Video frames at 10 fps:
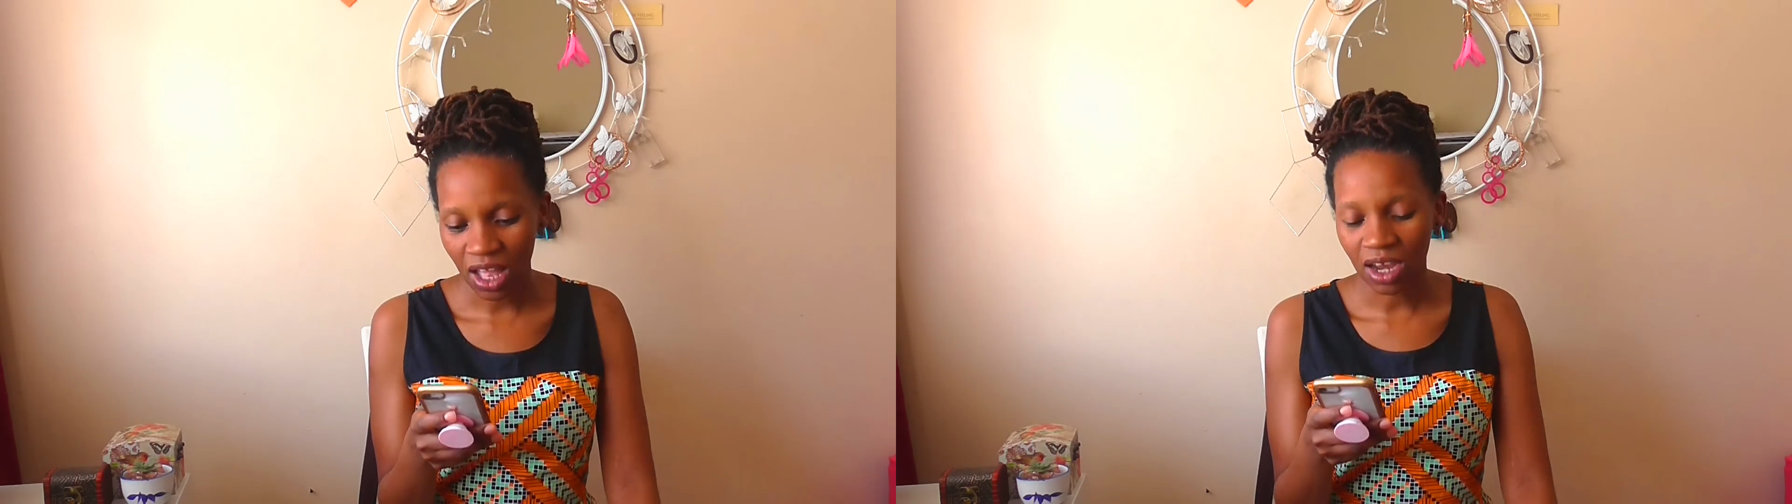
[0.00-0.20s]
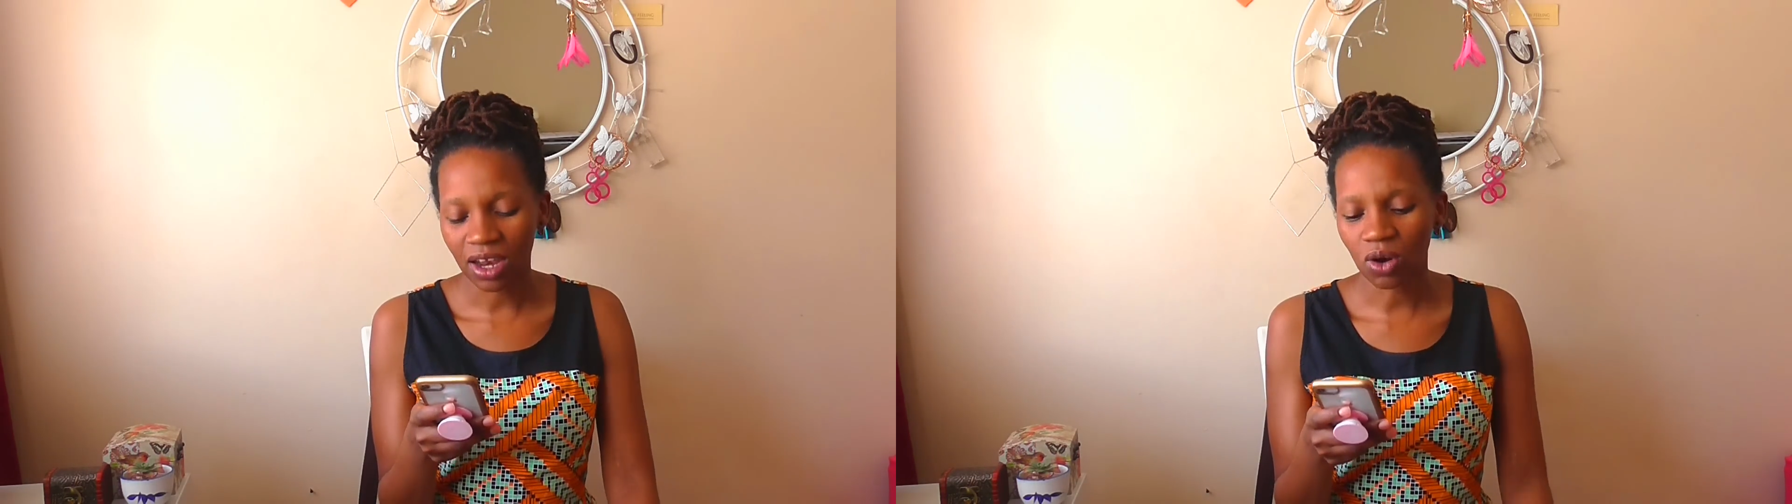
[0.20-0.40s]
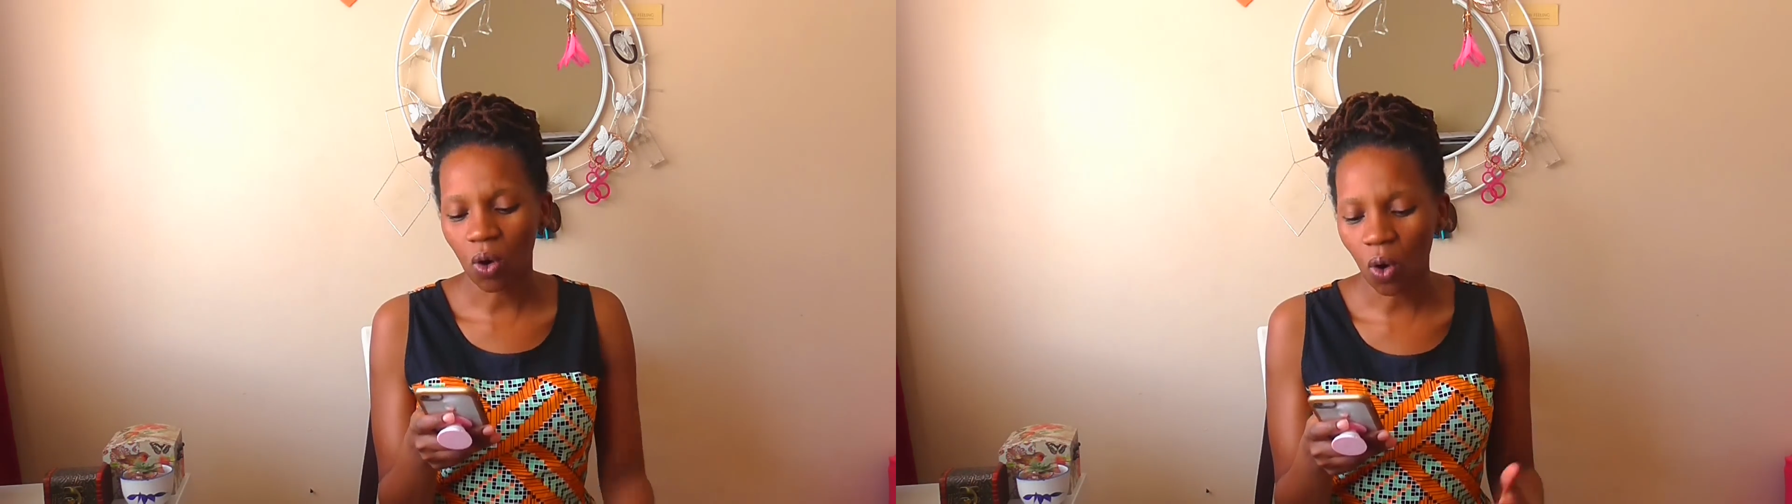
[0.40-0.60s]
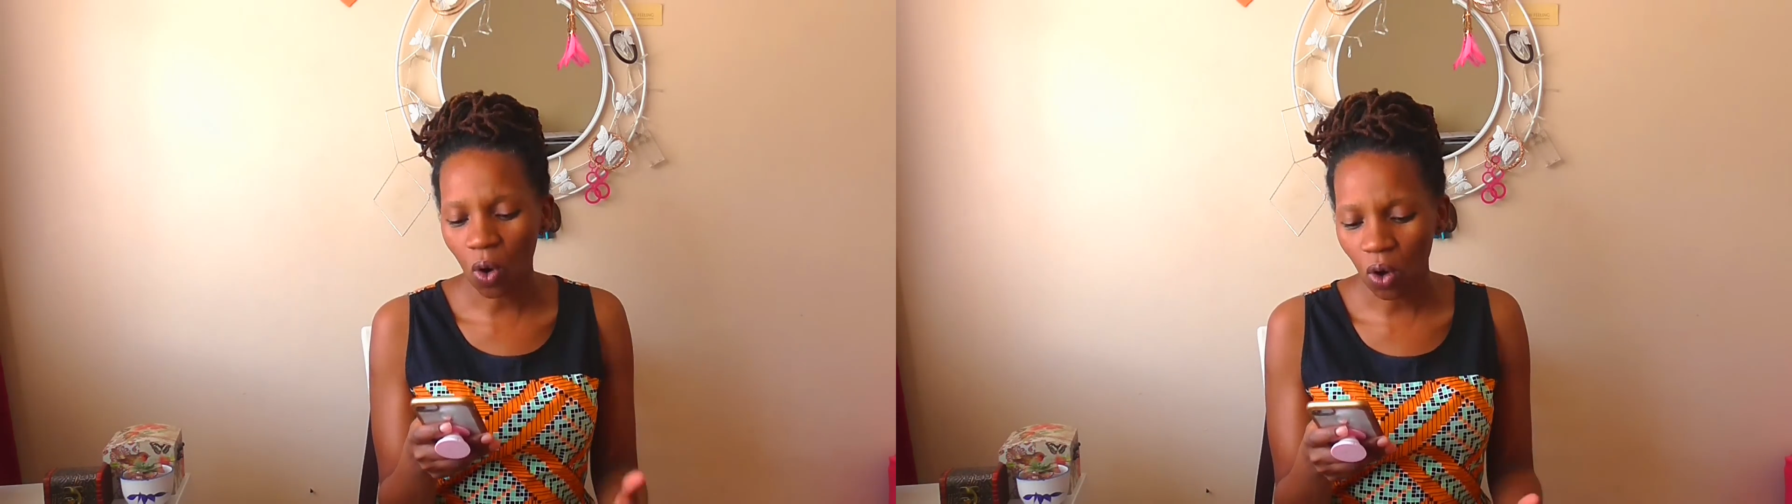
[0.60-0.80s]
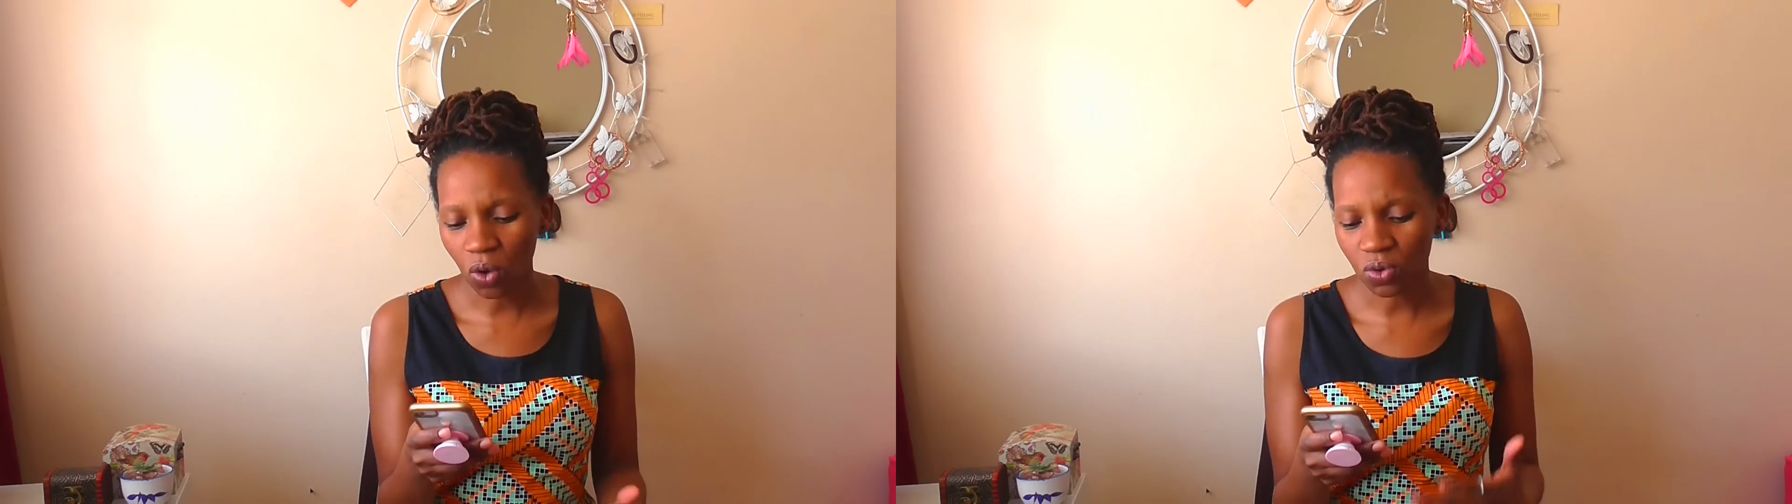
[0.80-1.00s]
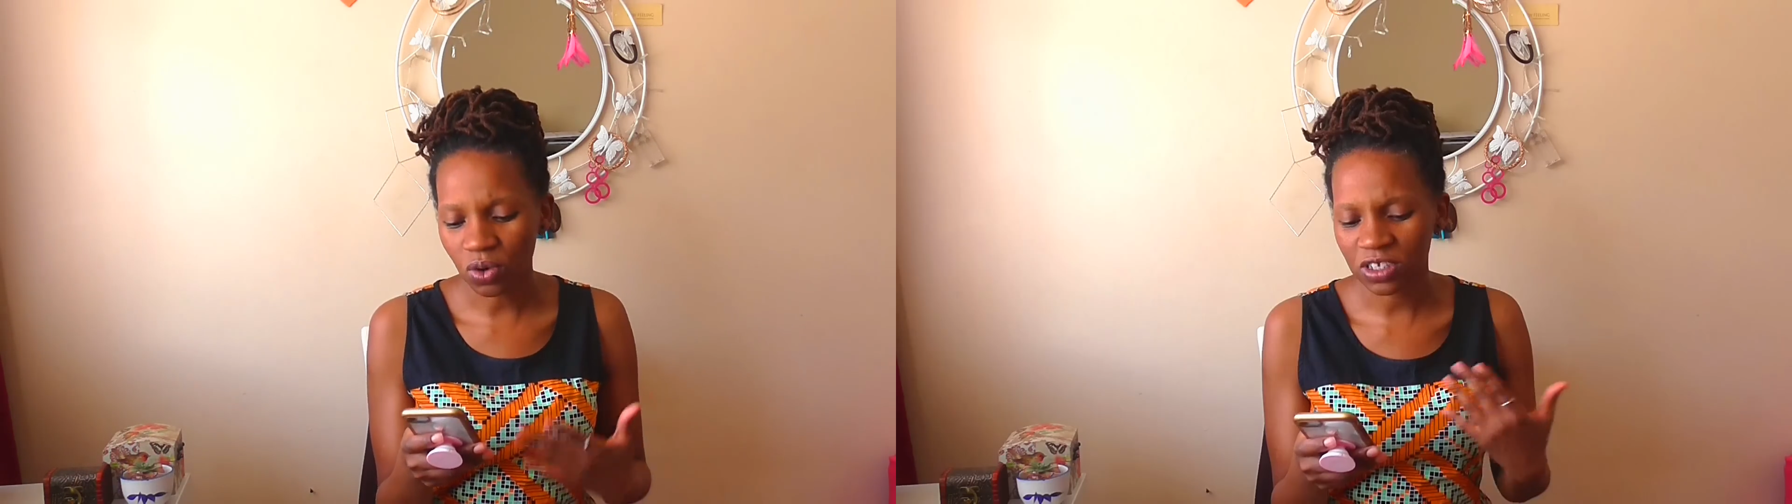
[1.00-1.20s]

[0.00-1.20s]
let all who are